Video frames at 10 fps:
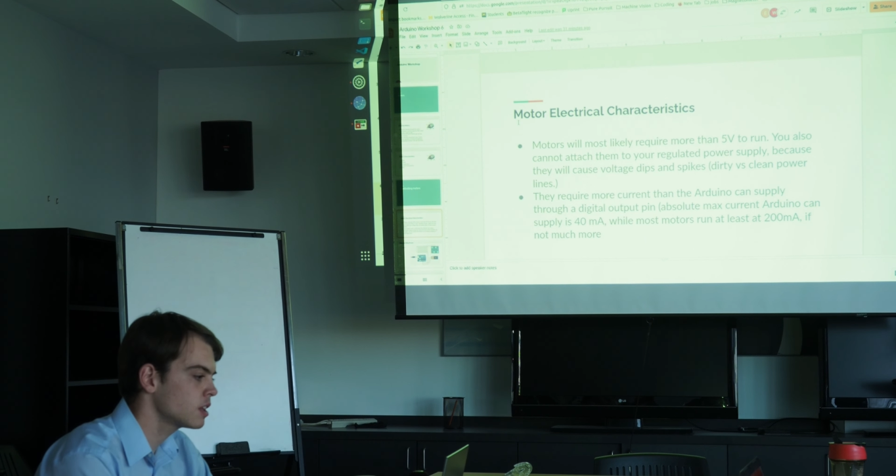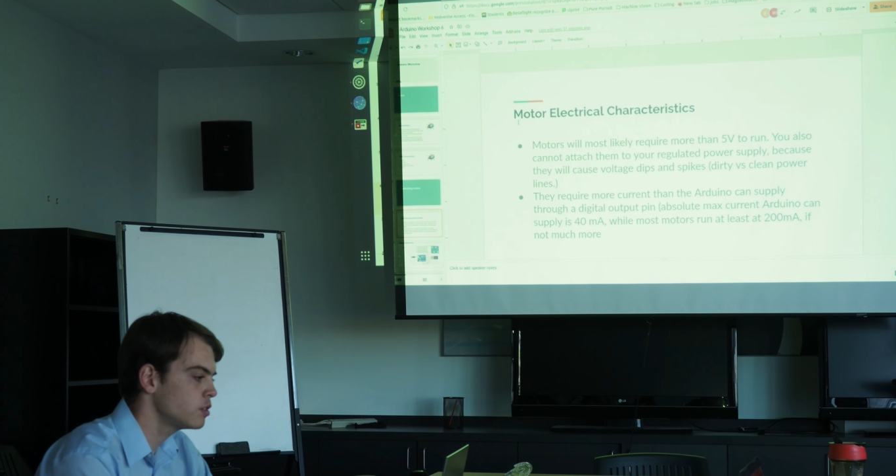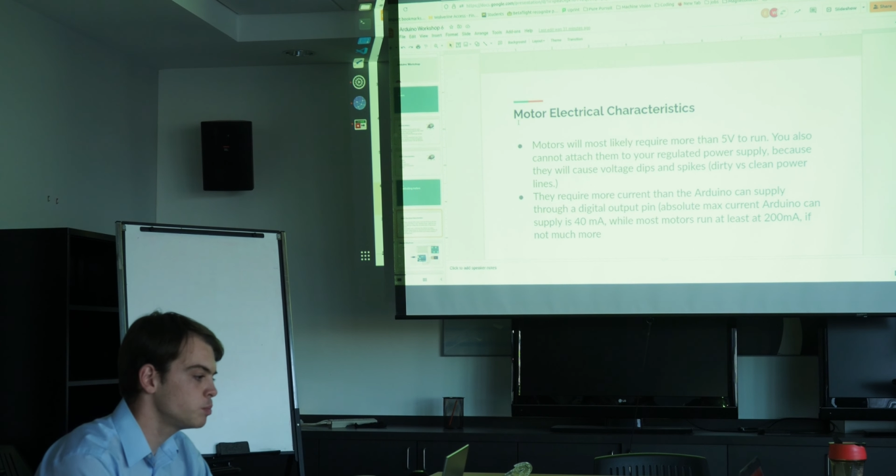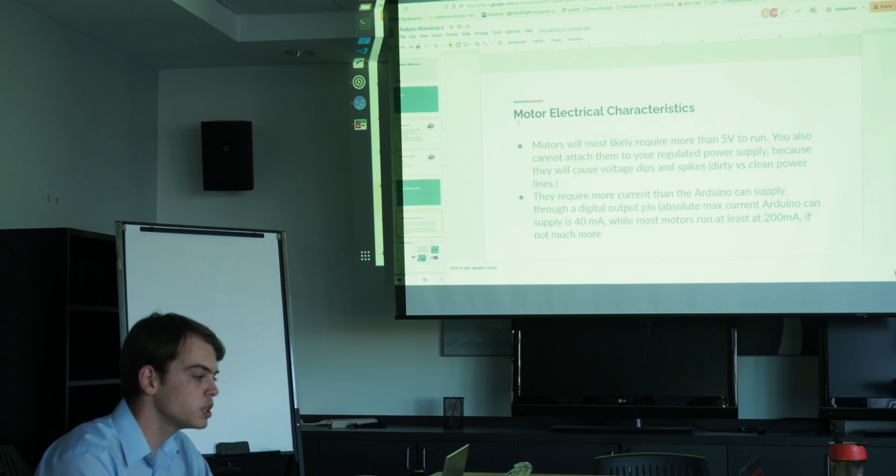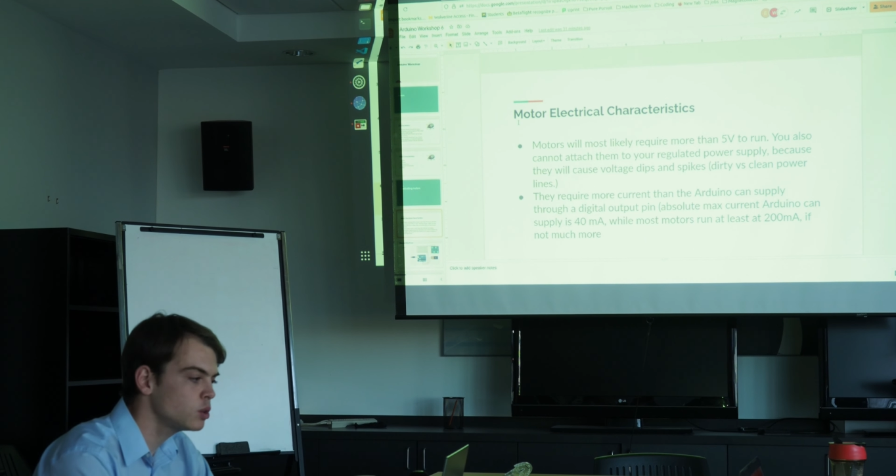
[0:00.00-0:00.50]

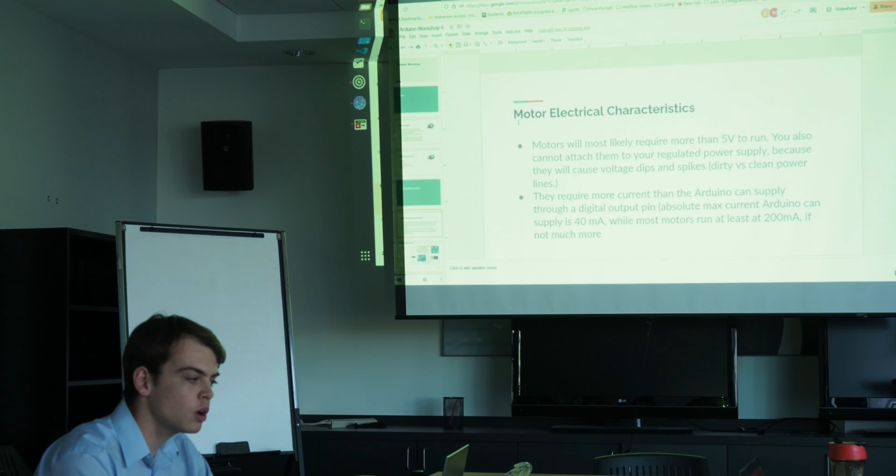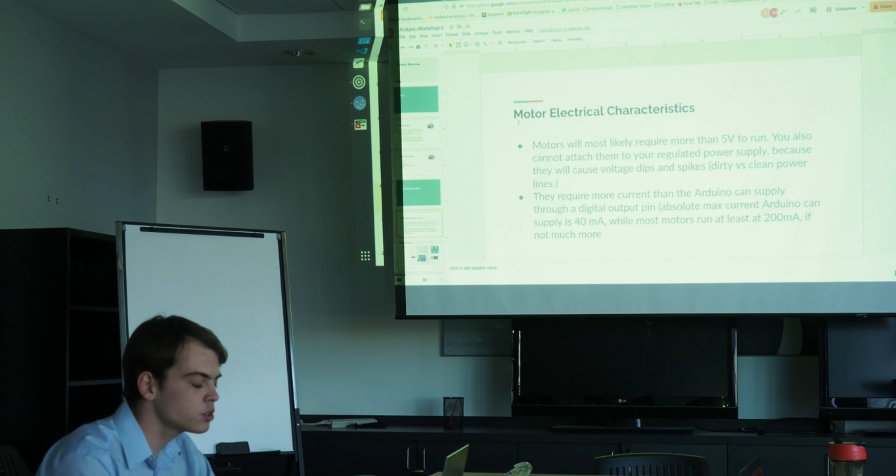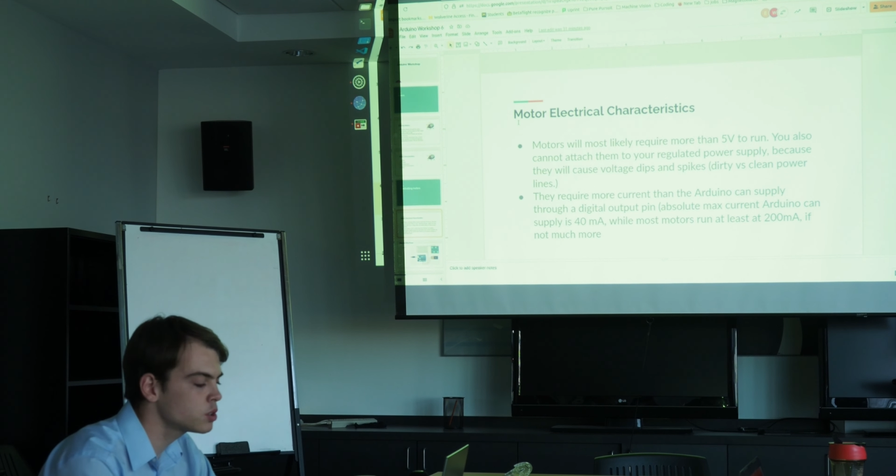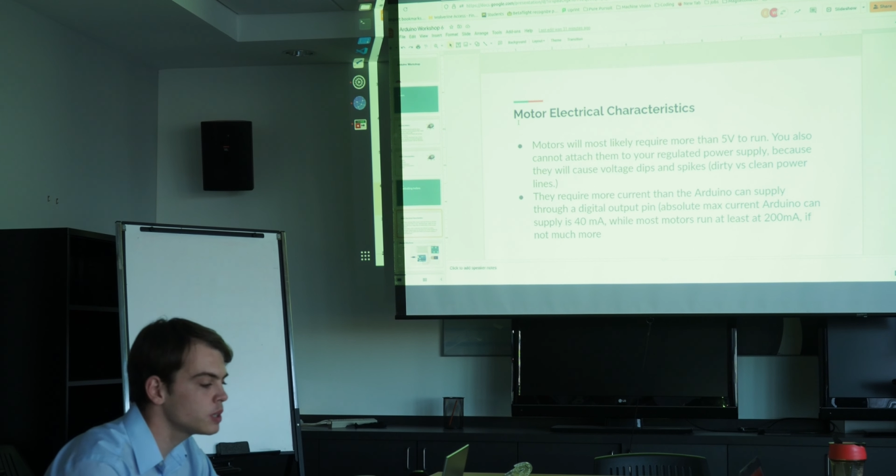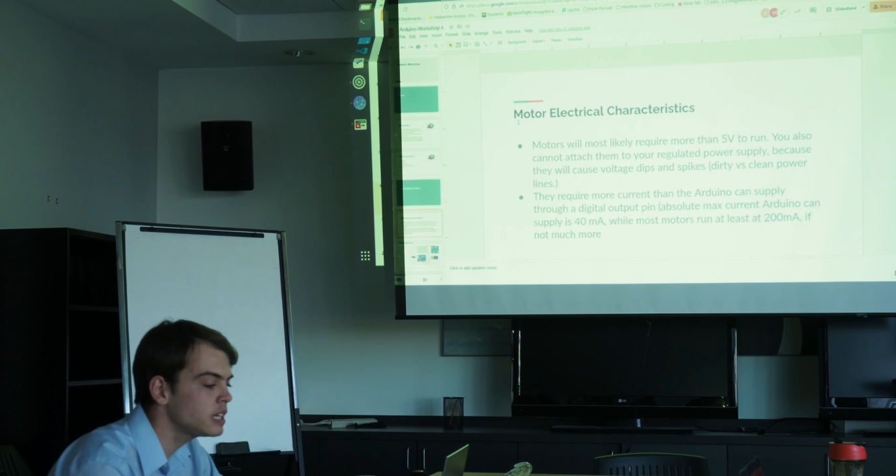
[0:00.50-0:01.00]
But you
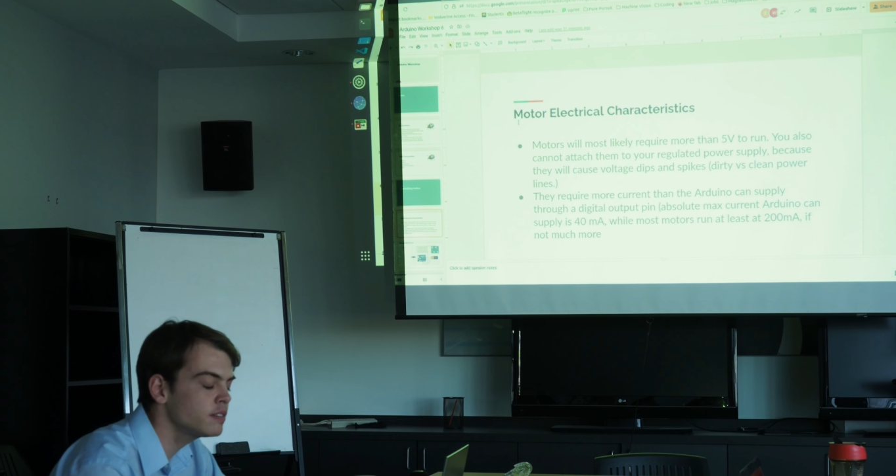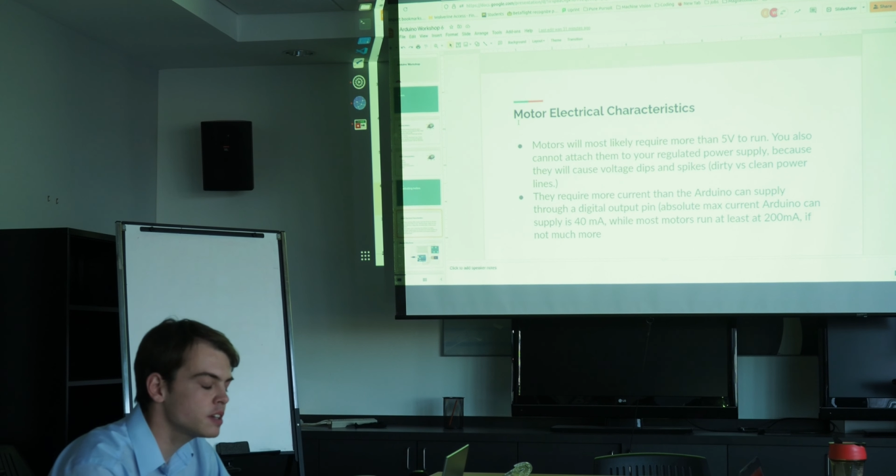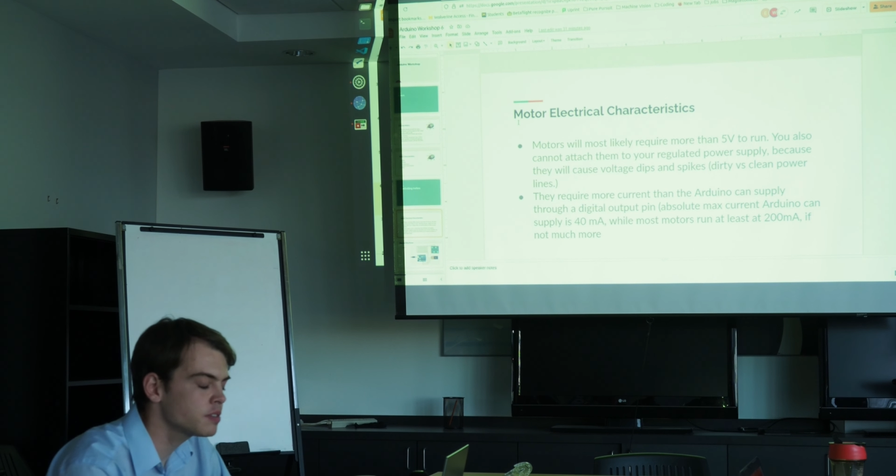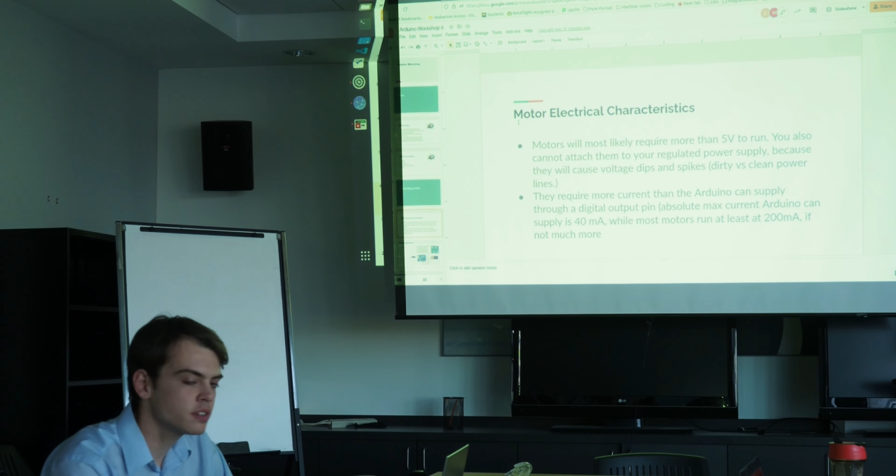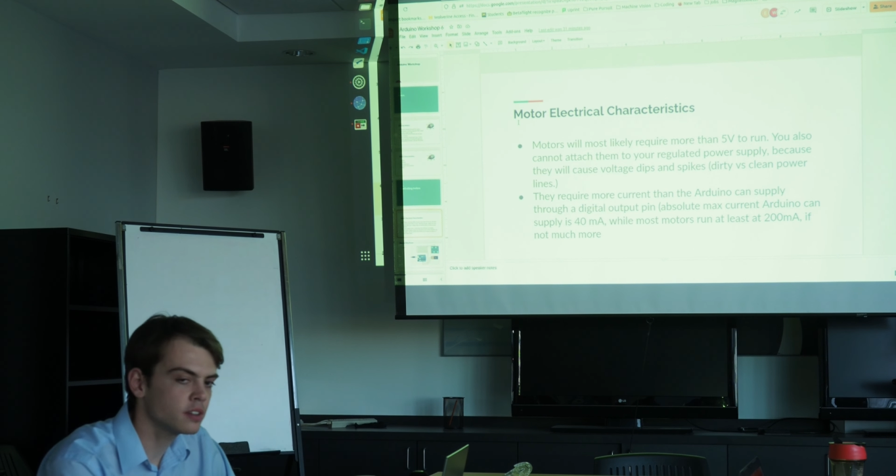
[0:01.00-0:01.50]
also, even
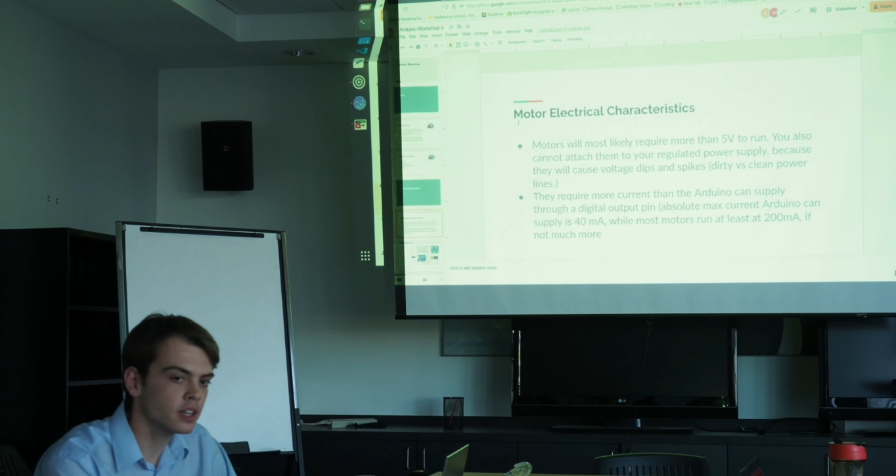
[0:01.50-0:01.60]
if